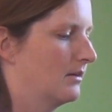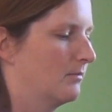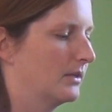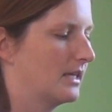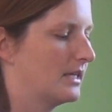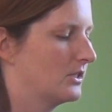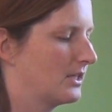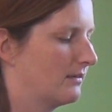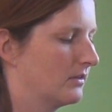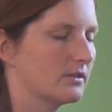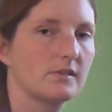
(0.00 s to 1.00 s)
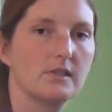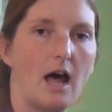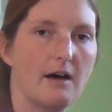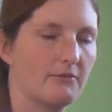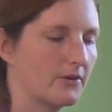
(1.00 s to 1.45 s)
But they each have a little
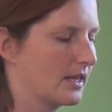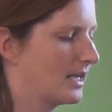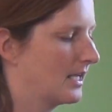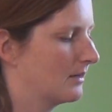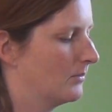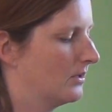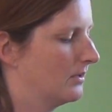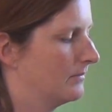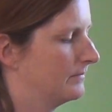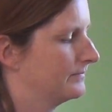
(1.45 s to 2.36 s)
slot for the animal,